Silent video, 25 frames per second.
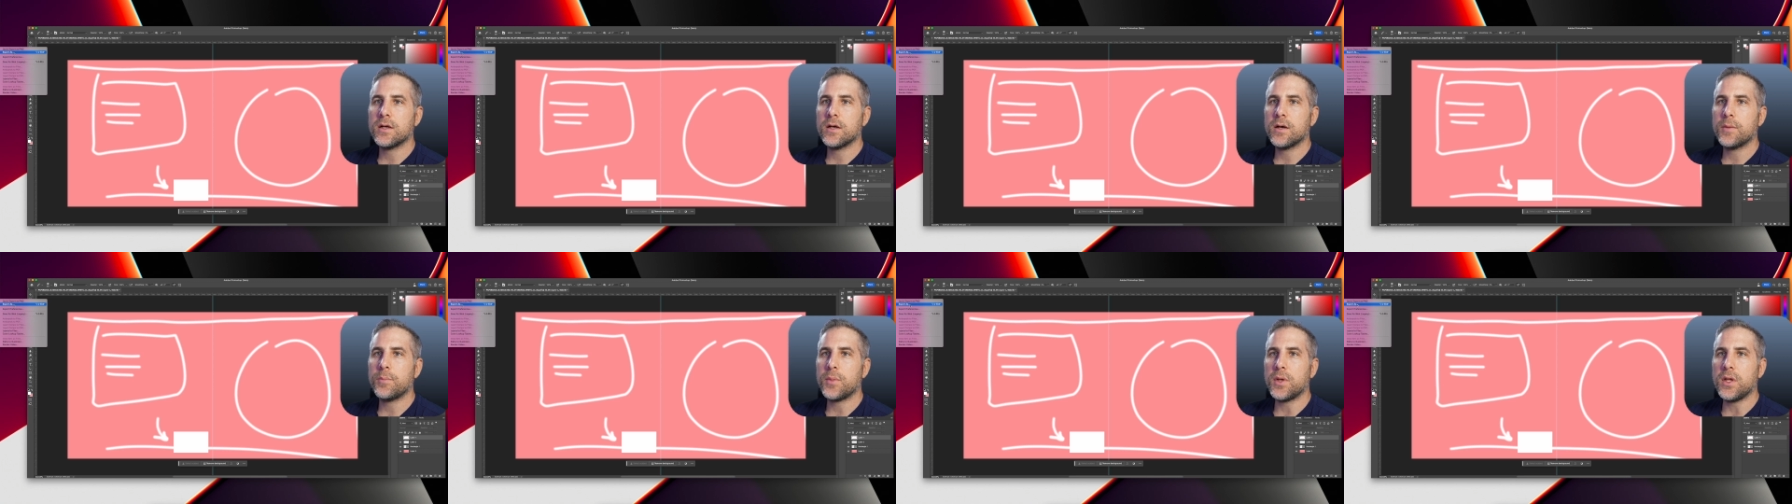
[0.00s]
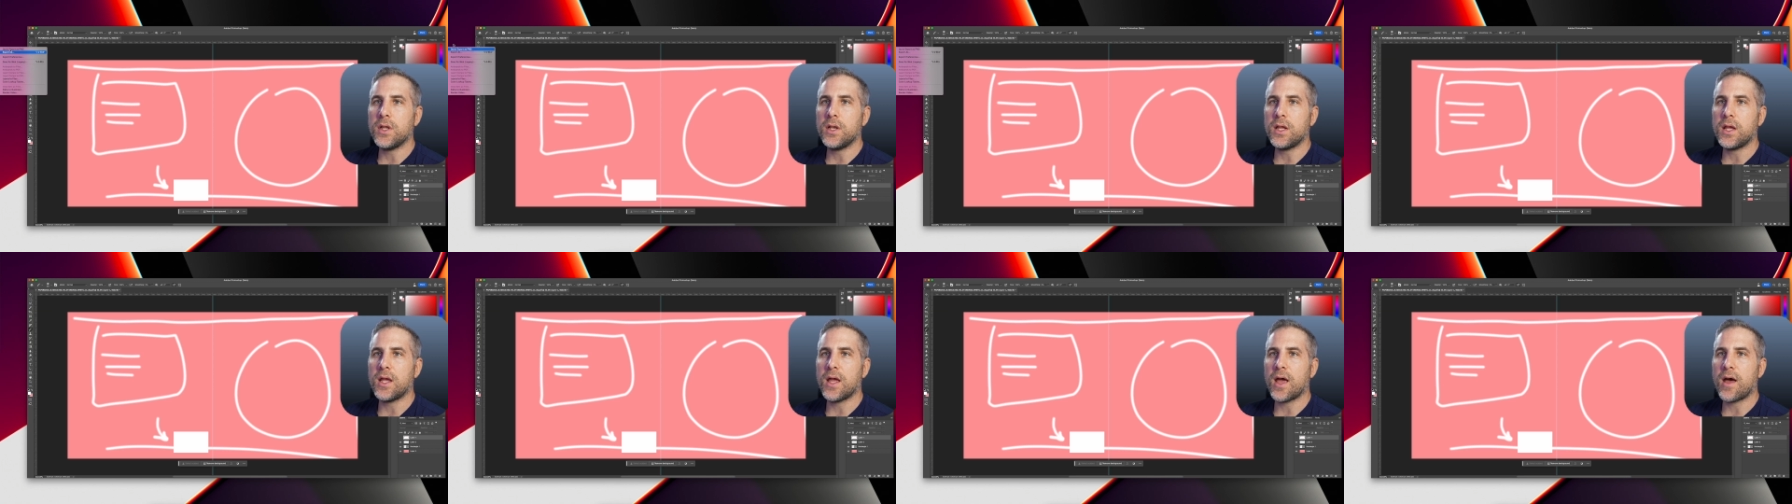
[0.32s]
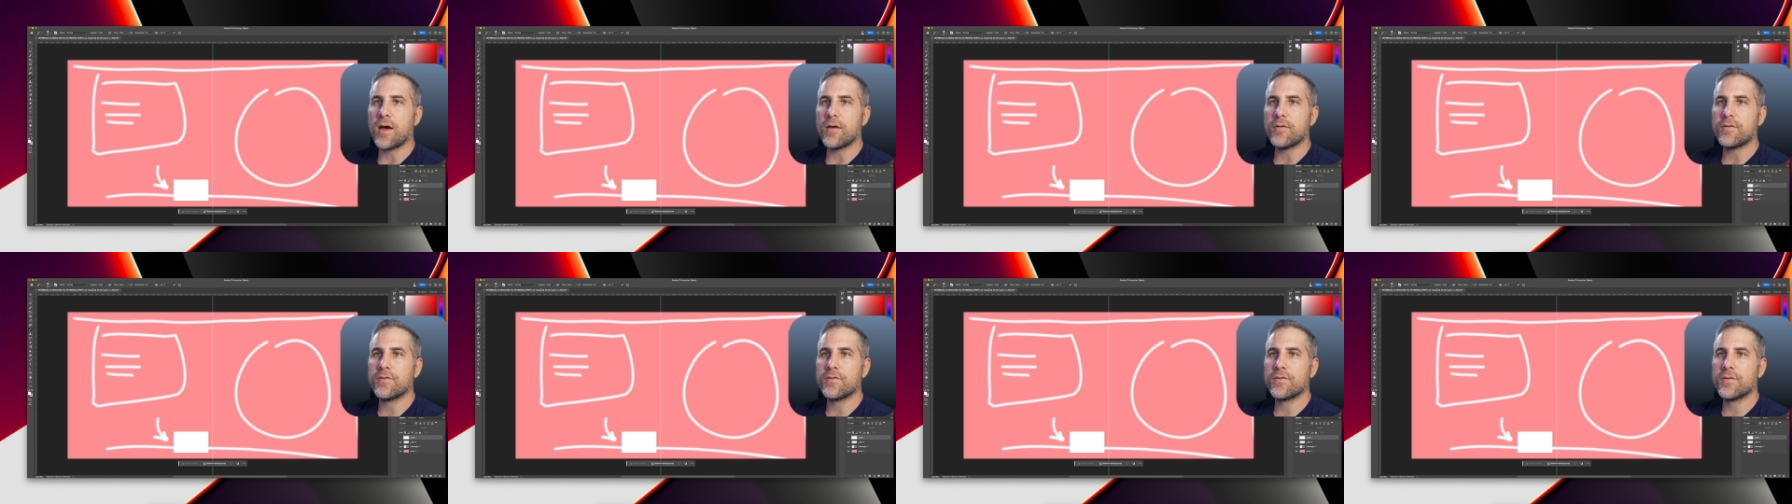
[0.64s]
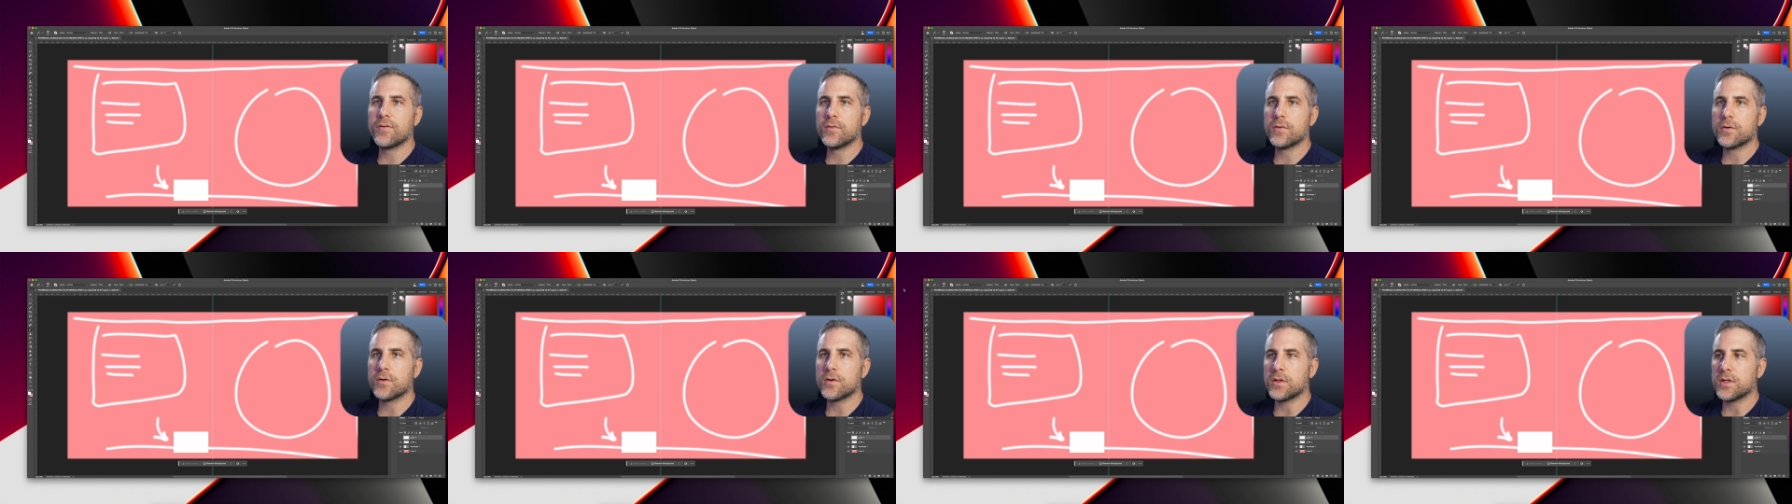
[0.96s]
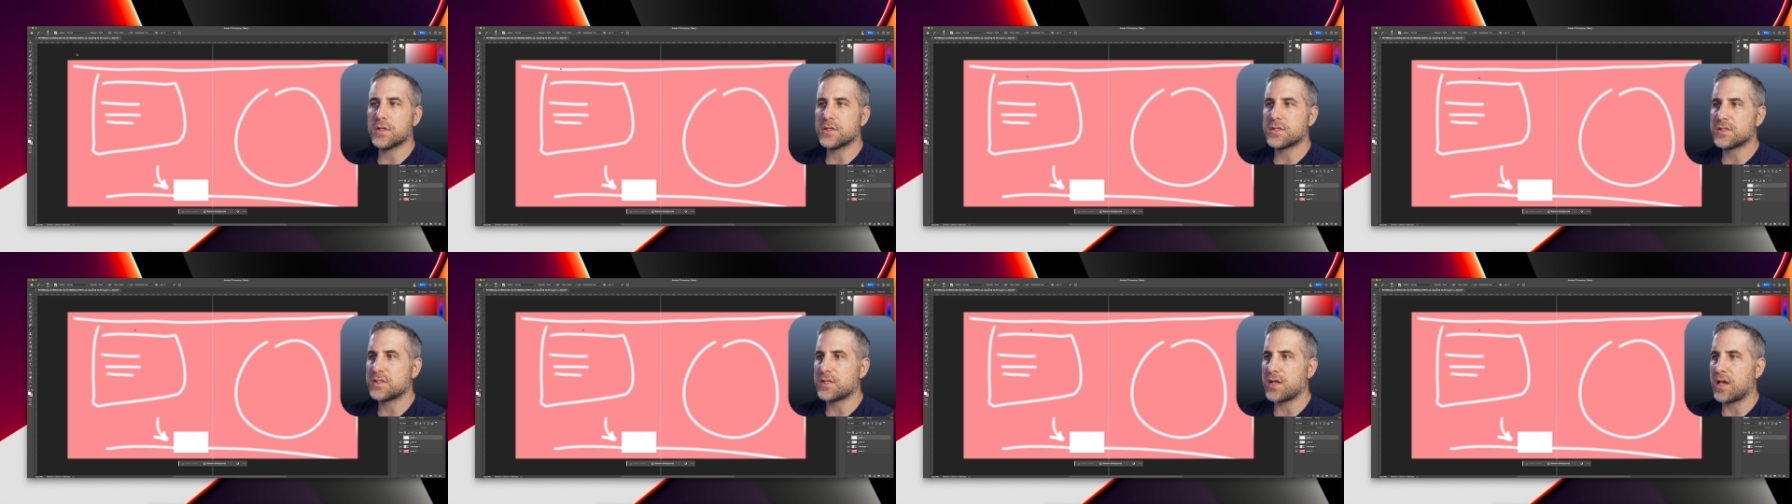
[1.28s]
a PDF.
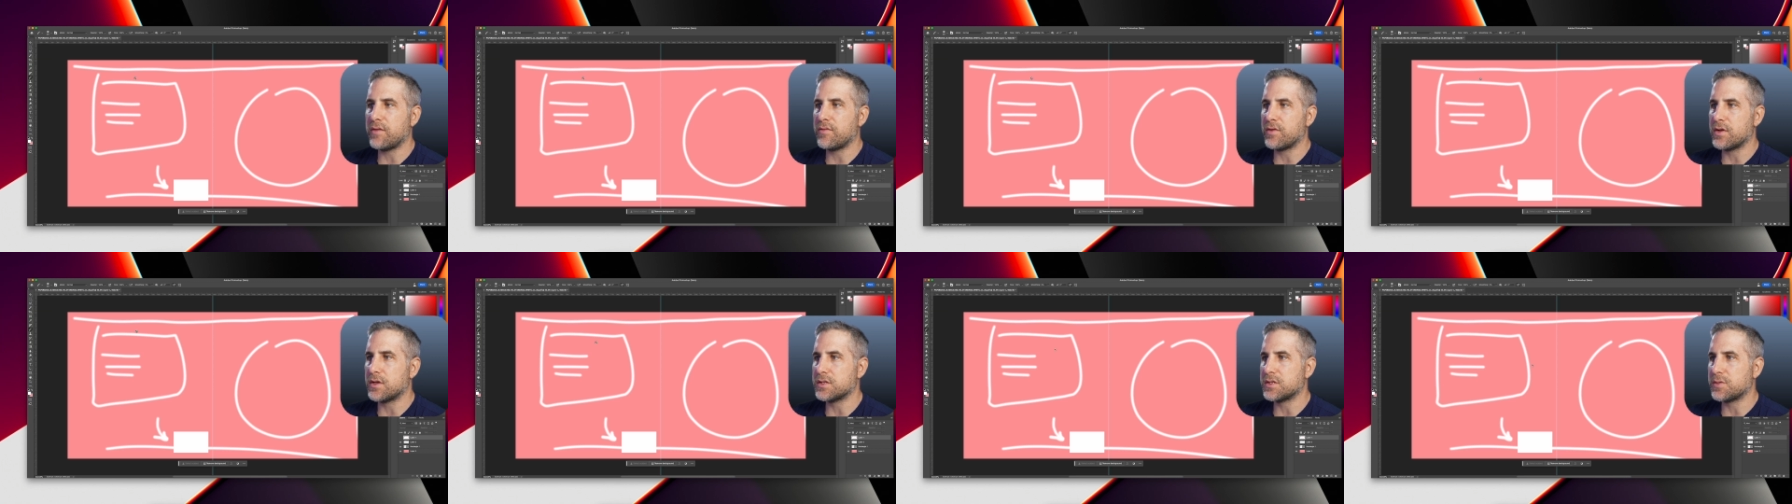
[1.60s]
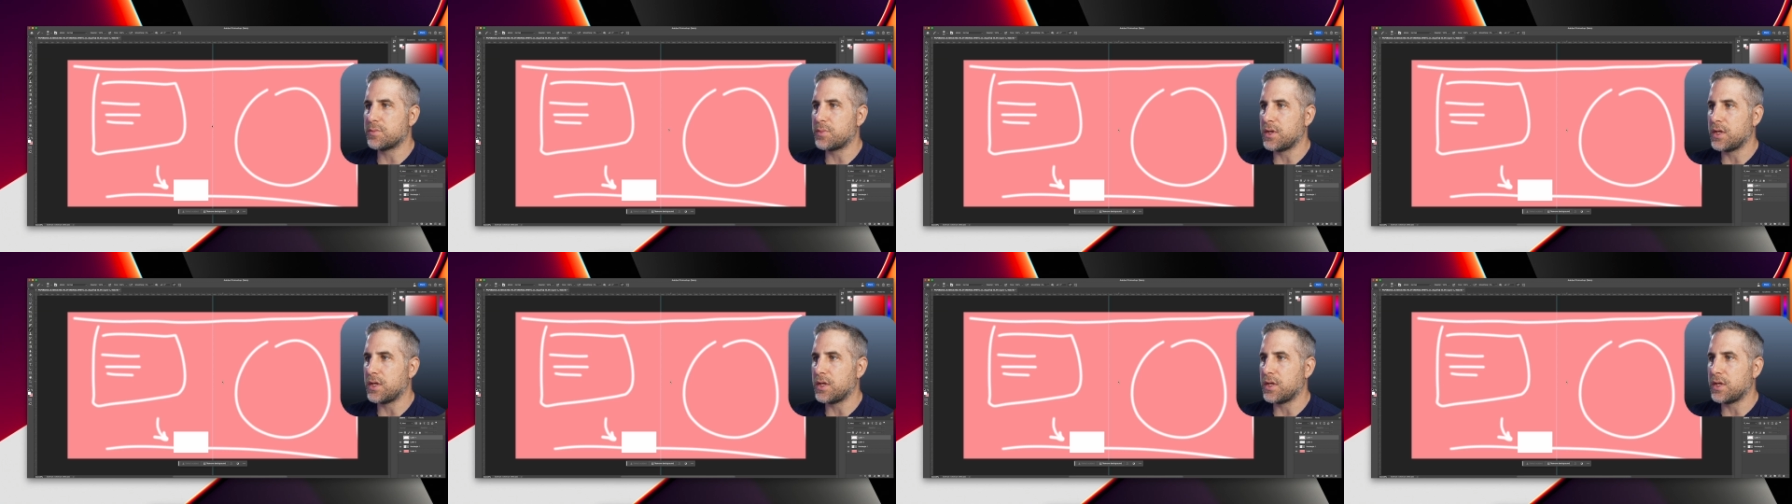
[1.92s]
Let's save it as a